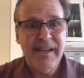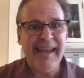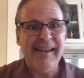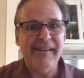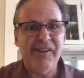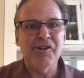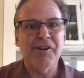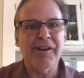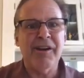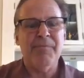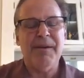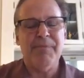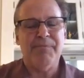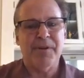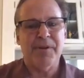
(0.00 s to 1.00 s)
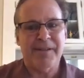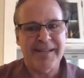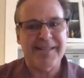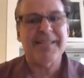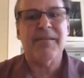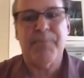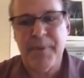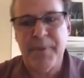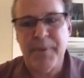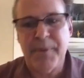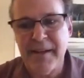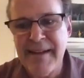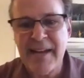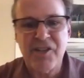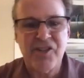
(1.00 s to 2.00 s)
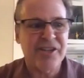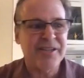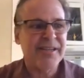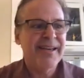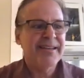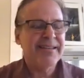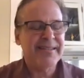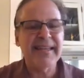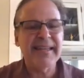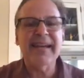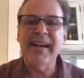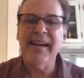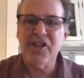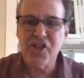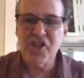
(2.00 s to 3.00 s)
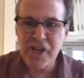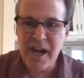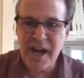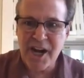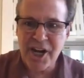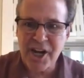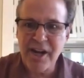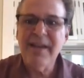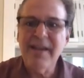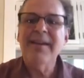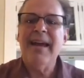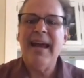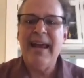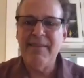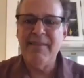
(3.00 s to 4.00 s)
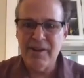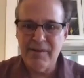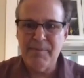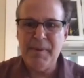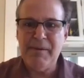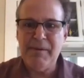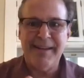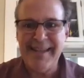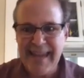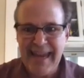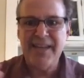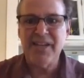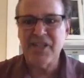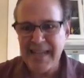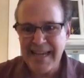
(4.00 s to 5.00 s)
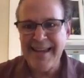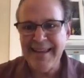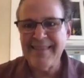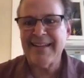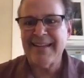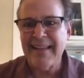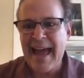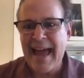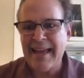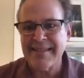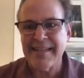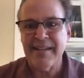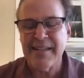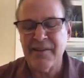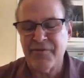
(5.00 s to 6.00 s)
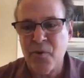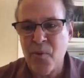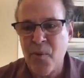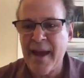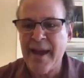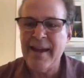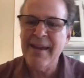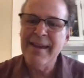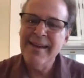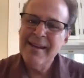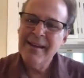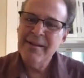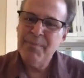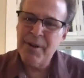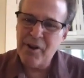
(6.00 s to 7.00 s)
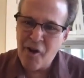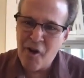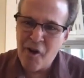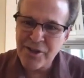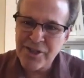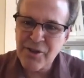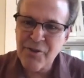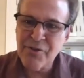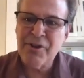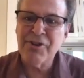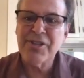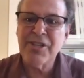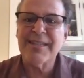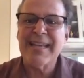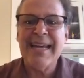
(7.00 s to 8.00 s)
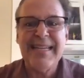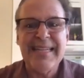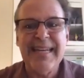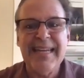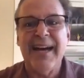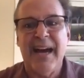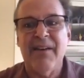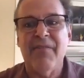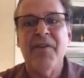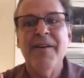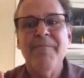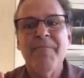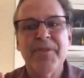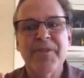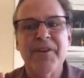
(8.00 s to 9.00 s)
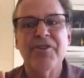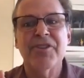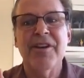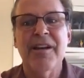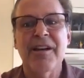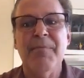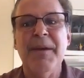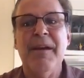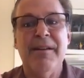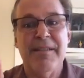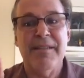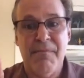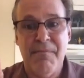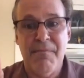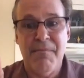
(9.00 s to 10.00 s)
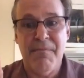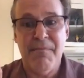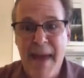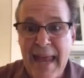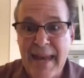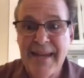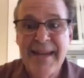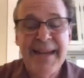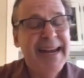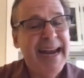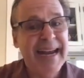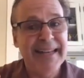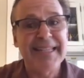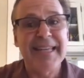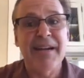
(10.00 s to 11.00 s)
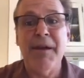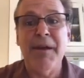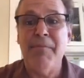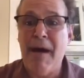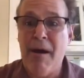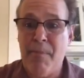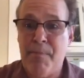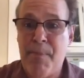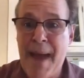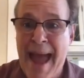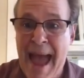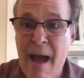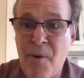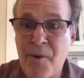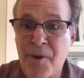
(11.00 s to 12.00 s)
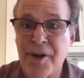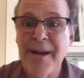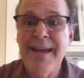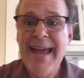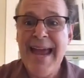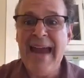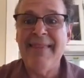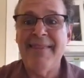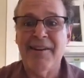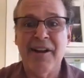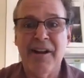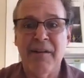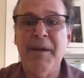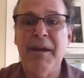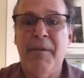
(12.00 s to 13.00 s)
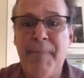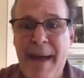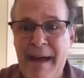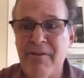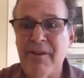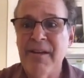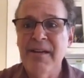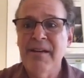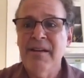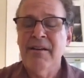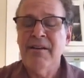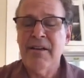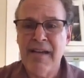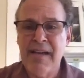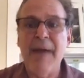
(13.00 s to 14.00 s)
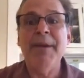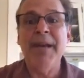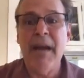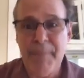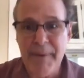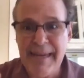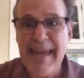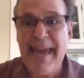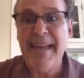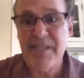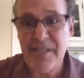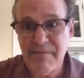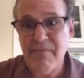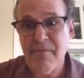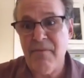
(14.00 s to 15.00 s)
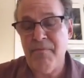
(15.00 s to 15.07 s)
and you're going to be participants, not just sitting in a chair, and they're going to be engaged in the class in a different way. But also there's this idea of there's going to be a demand, and it's going to be about power, and they're going to be about coming up against